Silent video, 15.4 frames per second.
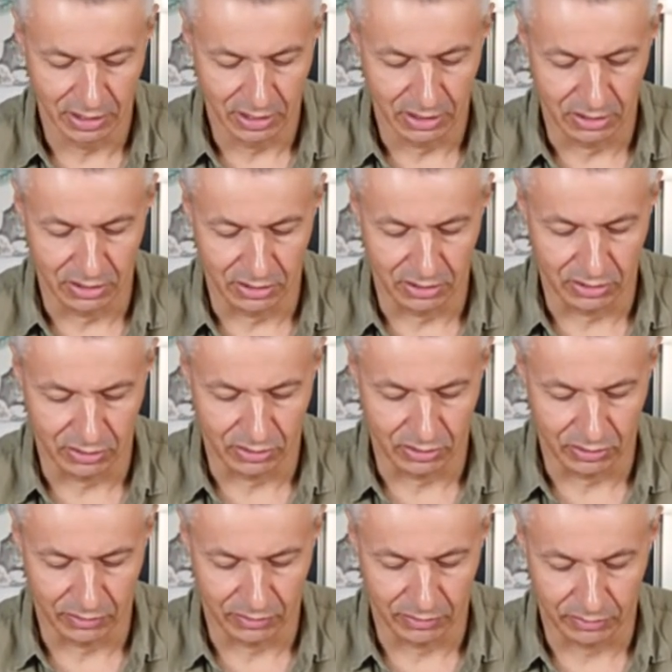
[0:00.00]

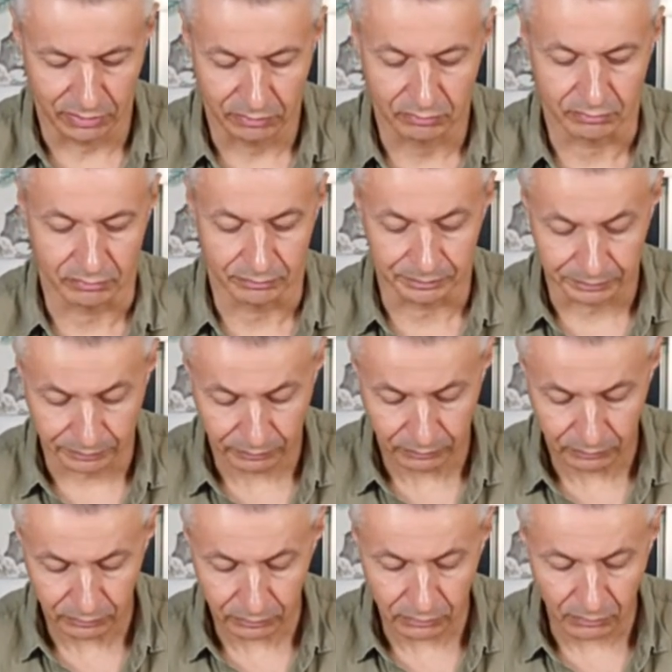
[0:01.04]

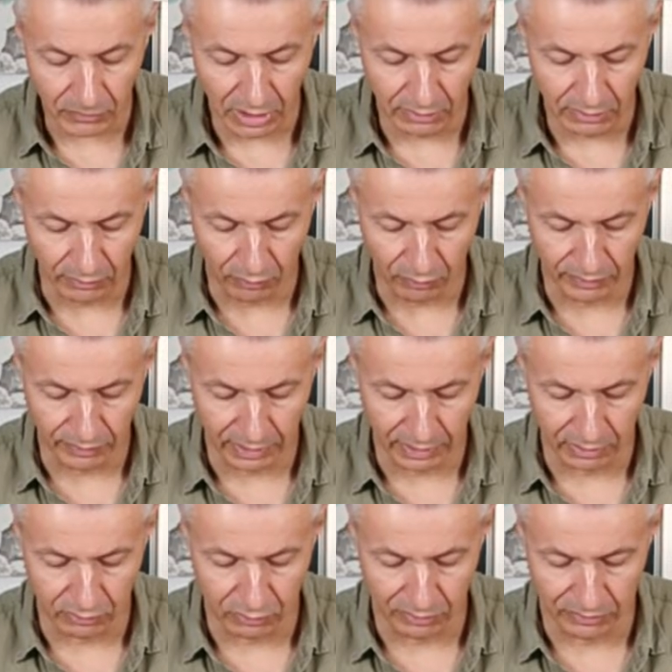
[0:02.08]
There are
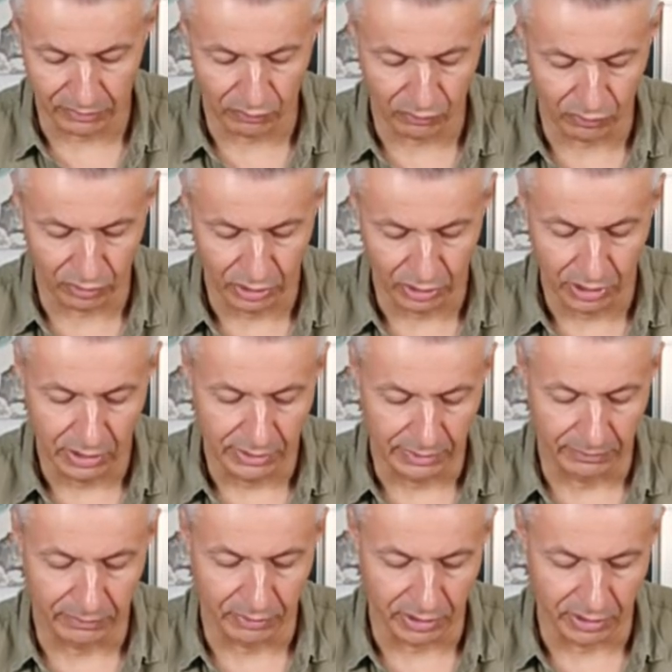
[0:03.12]
also, in
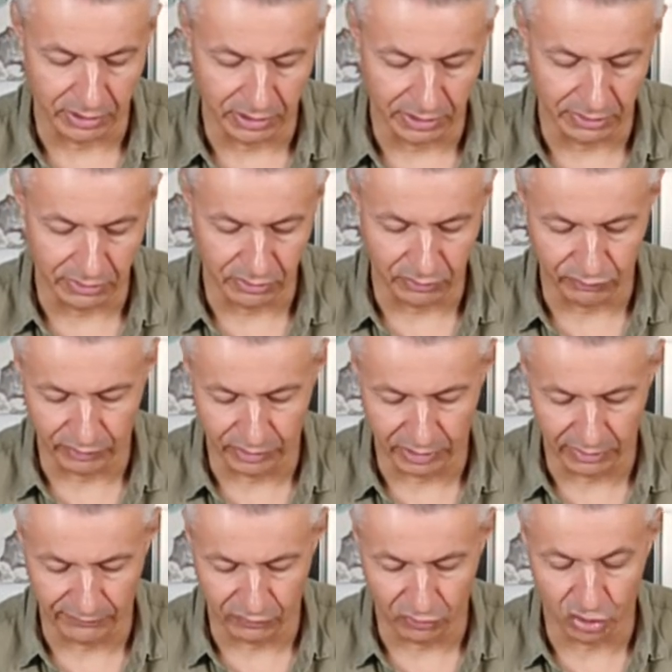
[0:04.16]
the hard liquor, we have
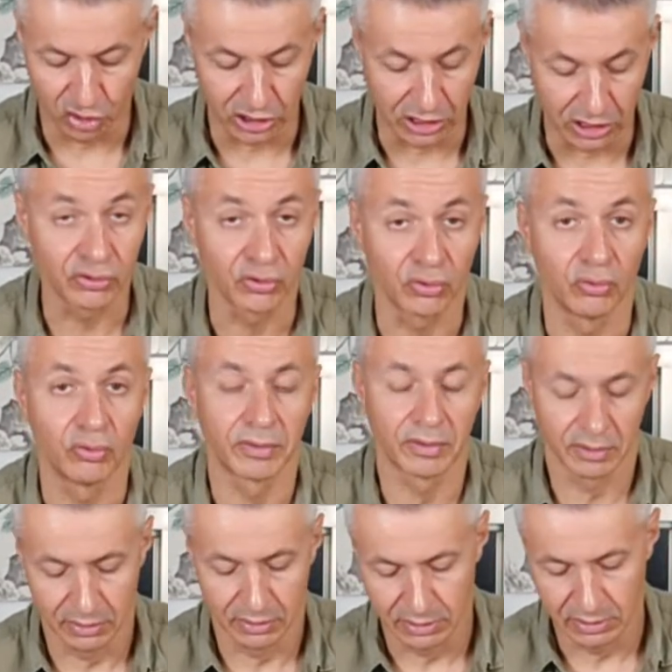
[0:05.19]
Chartreuse
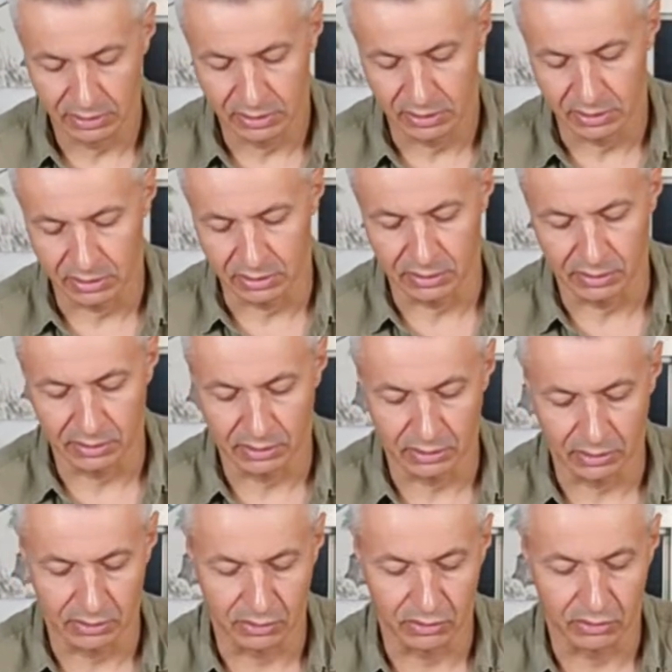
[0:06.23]

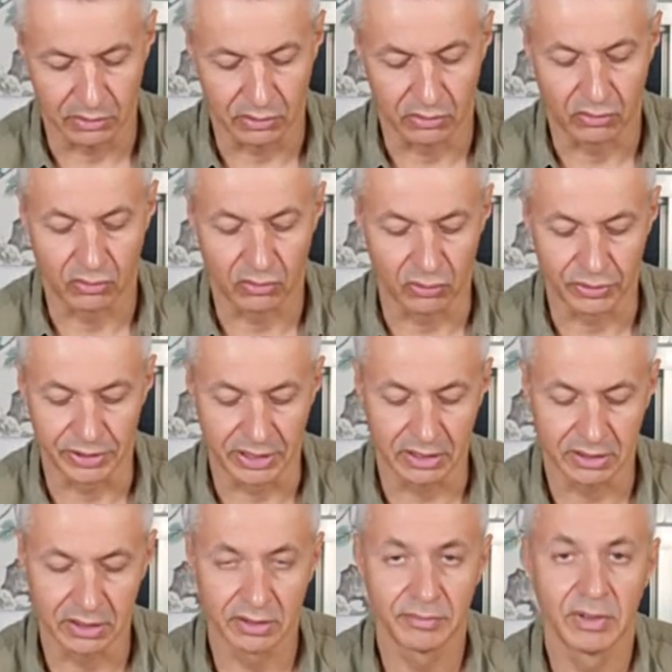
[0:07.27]
or
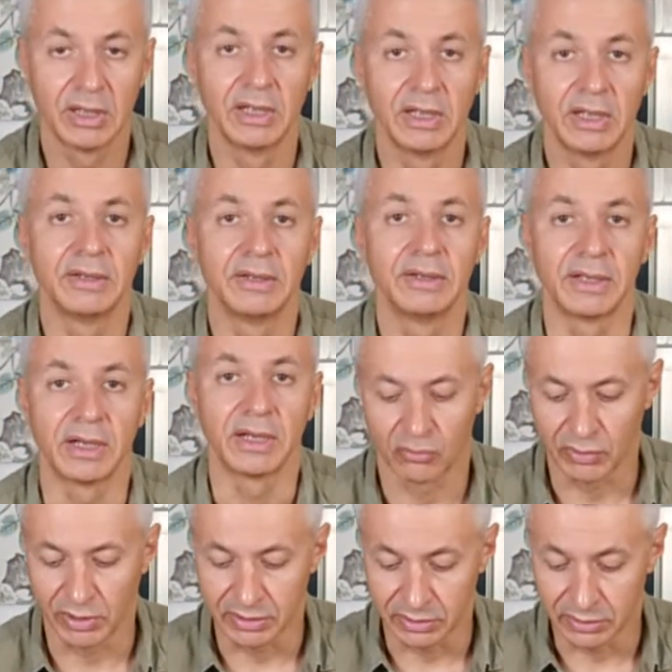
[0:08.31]
Cognac that are
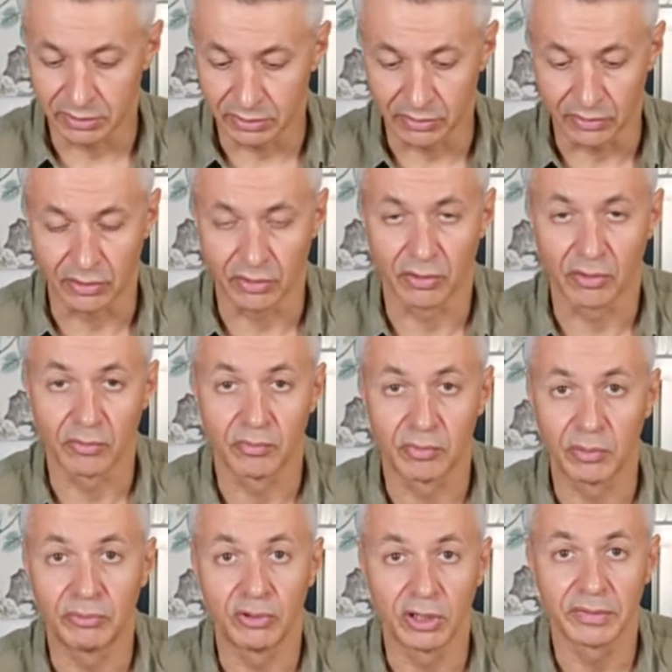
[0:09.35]
quite
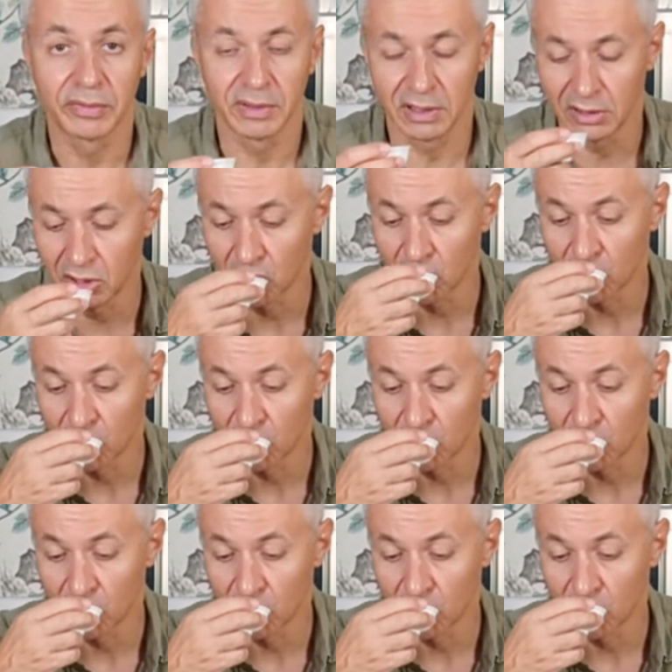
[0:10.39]
popular still.